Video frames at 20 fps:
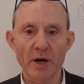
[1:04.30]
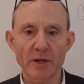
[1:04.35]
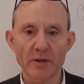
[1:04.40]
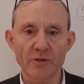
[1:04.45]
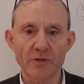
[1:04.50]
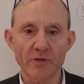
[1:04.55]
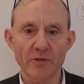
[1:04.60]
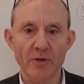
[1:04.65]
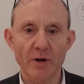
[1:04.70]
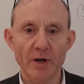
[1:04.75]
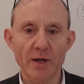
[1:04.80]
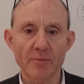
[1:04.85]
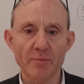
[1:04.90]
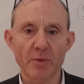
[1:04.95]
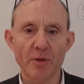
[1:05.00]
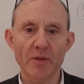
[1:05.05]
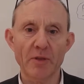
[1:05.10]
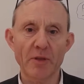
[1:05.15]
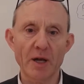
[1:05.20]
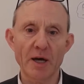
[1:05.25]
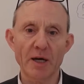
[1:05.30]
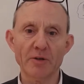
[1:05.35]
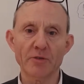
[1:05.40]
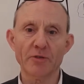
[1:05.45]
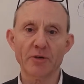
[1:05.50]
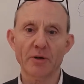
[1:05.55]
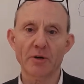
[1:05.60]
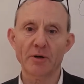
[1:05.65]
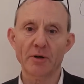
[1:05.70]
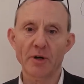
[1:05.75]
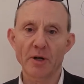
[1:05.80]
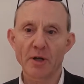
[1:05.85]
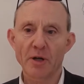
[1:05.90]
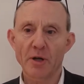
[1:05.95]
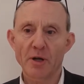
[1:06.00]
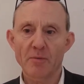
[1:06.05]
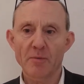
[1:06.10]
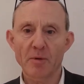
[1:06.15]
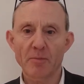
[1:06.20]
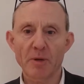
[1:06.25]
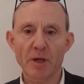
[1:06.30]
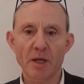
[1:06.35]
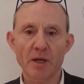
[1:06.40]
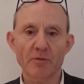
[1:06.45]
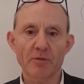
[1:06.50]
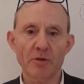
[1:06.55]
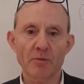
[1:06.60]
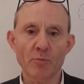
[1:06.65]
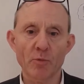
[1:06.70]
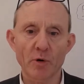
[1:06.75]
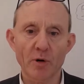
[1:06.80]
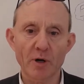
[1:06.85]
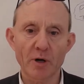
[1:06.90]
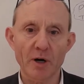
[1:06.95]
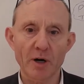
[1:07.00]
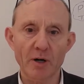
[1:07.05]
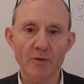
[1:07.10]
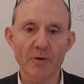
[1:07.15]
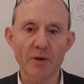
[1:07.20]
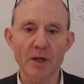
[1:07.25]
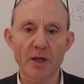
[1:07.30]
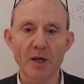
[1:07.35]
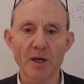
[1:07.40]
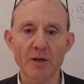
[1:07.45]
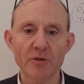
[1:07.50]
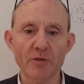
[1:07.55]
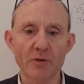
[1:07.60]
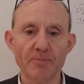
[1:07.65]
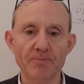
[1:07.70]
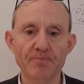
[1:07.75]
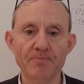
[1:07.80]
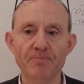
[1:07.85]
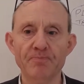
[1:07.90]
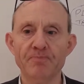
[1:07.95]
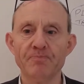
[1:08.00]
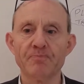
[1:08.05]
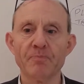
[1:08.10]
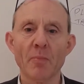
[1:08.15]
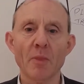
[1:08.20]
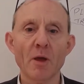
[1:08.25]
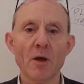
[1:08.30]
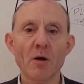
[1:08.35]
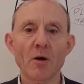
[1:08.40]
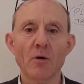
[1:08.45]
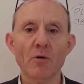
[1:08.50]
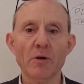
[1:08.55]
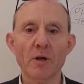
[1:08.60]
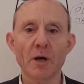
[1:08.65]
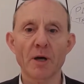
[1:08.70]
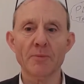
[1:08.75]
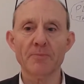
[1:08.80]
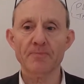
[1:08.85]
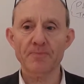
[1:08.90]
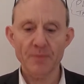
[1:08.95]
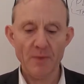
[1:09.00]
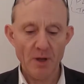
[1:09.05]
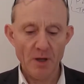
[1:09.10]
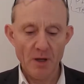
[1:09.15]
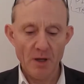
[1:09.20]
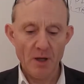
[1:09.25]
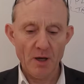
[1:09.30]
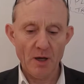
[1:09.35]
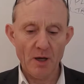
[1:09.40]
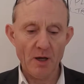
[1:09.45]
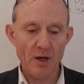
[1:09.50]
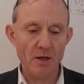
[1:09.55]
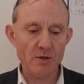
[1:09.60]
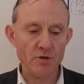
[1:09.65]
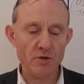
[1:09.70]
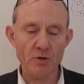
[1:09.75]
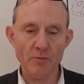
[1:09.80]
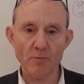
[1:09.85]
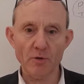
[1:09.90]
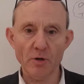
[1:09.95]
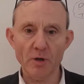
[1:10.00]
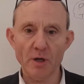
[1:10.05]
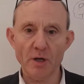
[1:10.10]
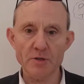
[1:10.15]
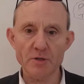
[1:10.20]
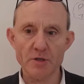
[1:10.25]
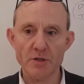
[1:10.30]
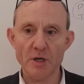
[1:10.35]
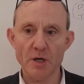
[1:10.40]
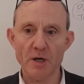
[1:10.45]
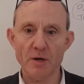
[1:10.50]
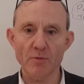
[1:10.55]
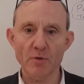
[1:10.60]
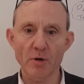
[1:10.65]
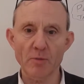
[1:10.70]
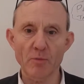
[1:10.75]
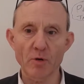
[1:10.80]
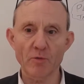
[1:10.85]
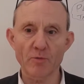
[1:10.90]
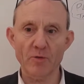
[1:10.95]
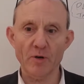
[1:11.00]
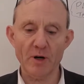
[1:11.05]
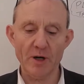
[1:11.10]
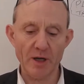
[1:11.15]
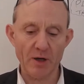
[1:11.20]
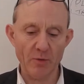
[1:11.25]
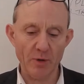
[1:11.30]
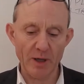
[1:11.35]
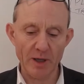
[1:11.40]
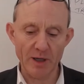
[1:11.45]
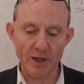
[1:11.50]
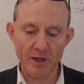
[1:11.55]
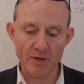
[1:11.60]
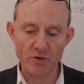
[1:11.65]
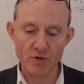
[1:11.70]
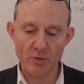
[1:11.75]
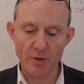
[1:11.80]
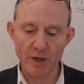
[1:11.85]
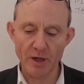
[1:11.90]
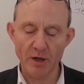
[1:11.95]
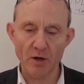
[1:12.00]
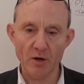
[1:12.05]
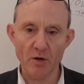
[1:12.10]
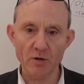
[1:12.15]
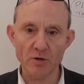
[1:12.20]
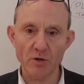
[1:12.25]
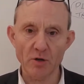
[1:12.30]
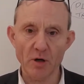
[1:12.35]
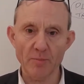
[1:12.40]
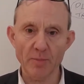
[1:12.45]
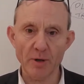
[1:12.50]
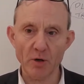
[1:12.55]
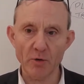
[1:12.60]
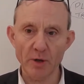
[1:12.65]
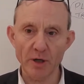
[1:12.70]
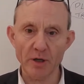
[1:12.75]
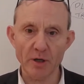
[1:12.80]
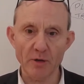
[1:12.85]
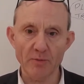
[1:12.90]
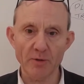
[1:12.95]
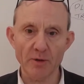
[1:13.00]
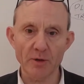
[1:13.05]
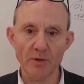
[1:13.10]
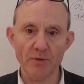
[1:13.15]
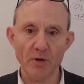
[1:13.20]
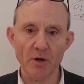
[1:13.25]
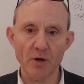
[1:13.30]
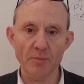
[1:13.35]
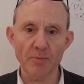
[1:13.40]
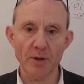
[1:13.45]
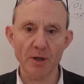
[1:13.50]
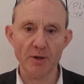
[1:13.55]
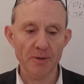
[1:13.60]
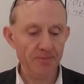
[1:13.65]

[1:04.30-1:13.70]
describe the answer, if it gives you more clarification. Okay, so I'm going to, as I say, I'm going to move fairly quickly. It's quite a long topic, quite a difficult topic